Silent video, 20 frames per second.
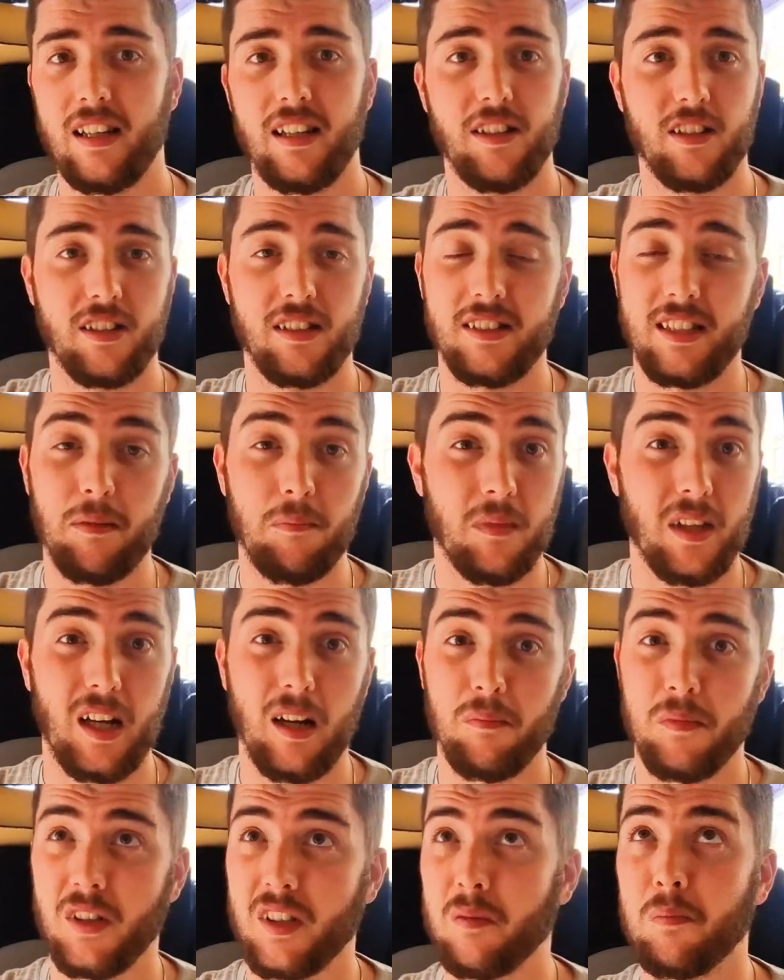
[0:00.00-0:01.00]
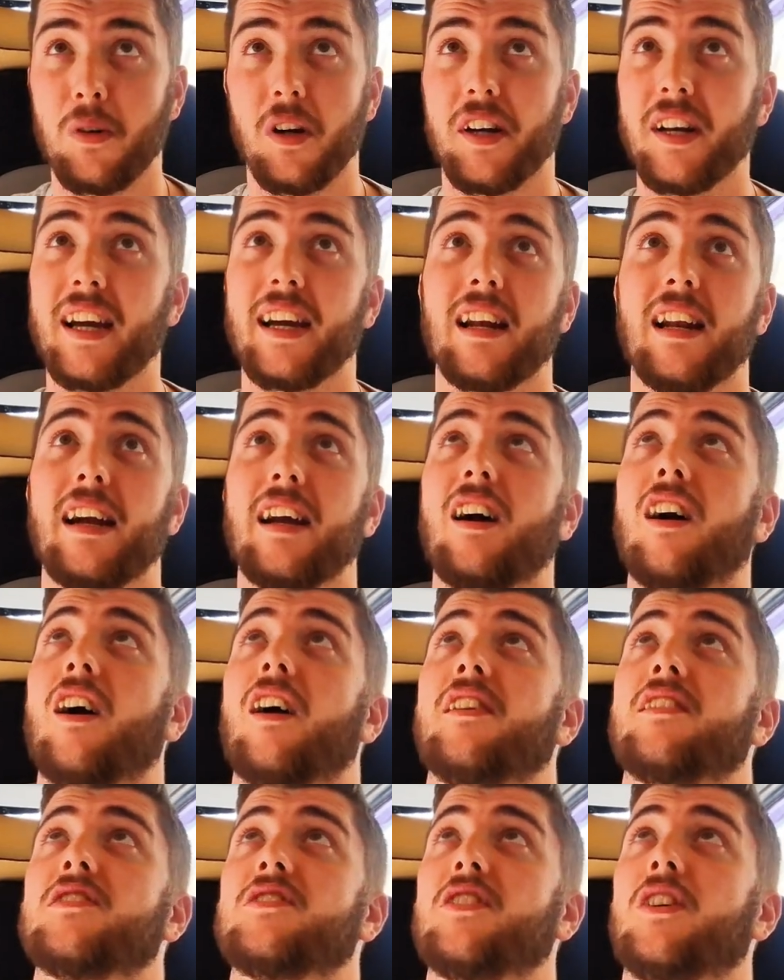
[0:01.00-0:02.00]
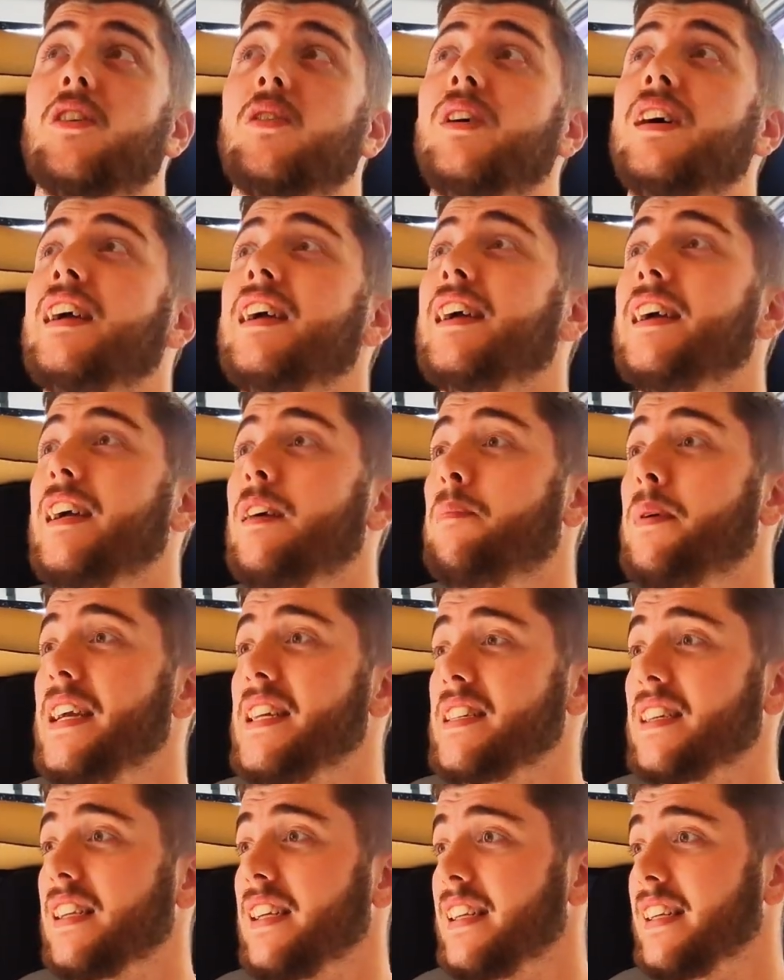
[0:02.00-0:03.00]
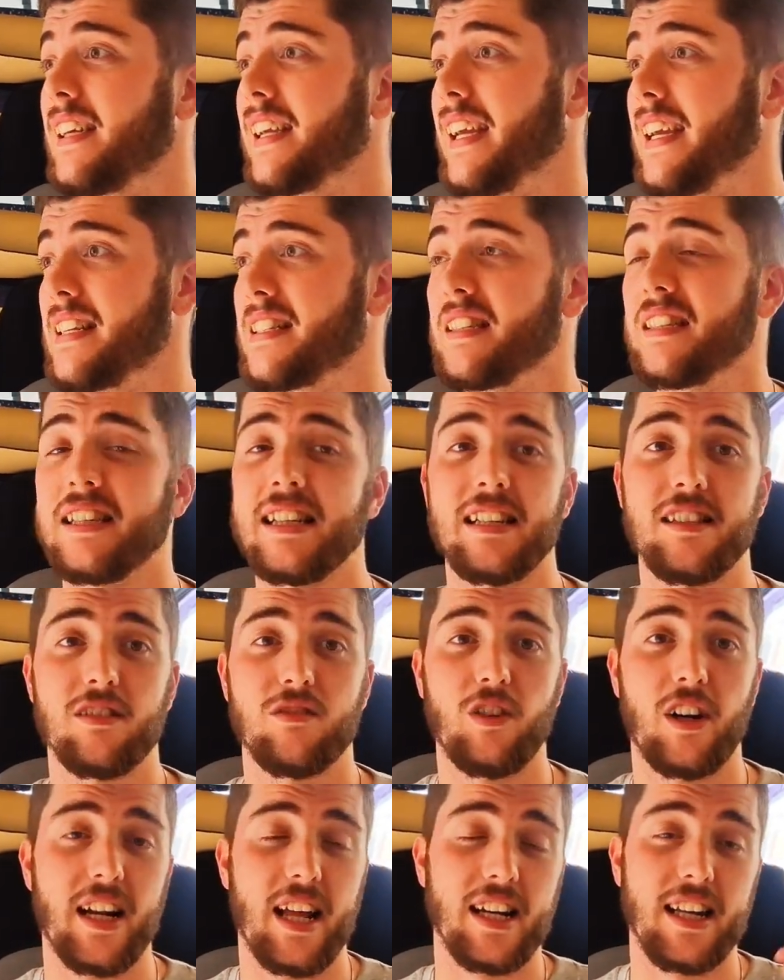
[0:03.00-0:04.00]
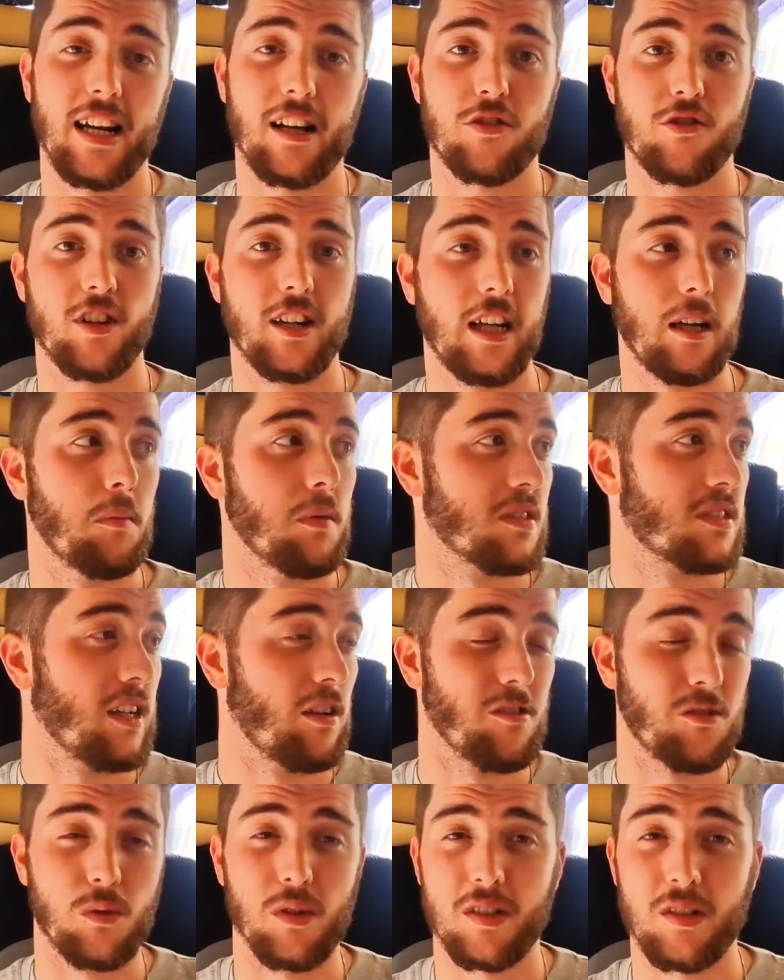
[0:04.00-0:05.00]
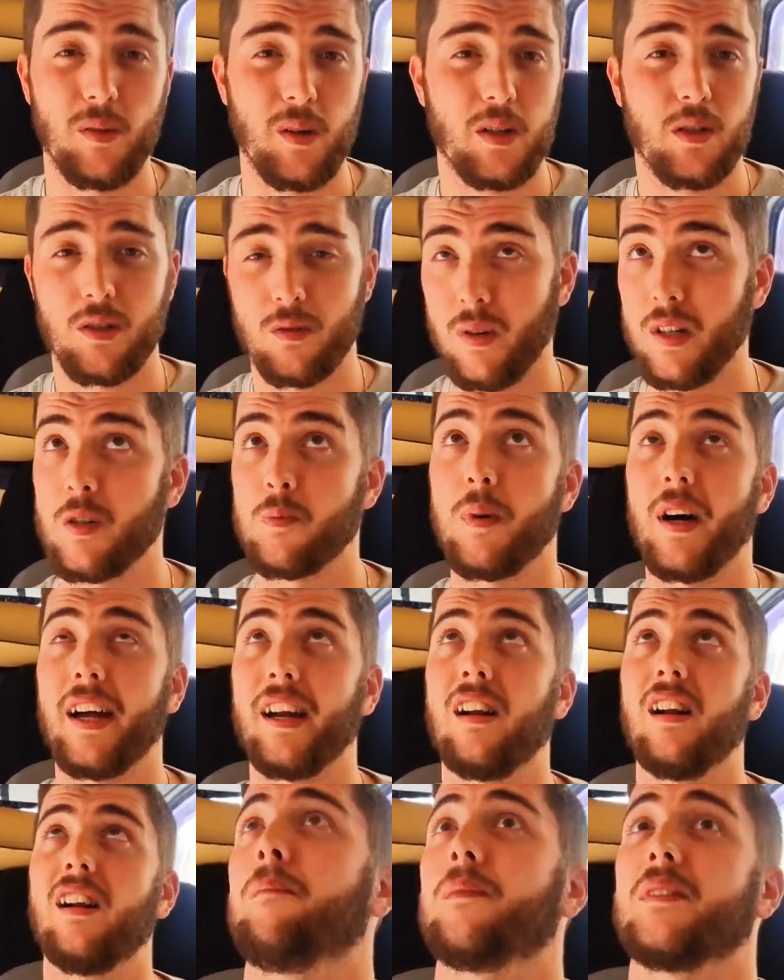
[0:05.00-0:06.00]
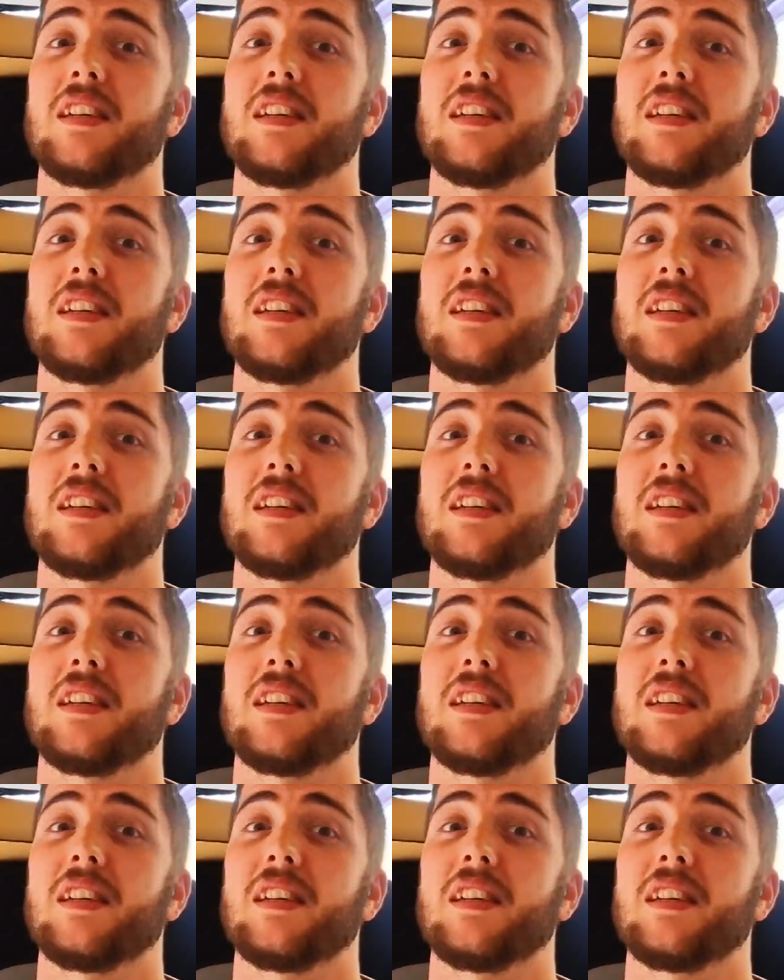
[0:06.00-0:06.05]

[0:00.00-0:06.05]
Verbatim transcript: You can dim them, you can put a night light on. So it basically negates the need to run any extra cables down to a switch switch panel.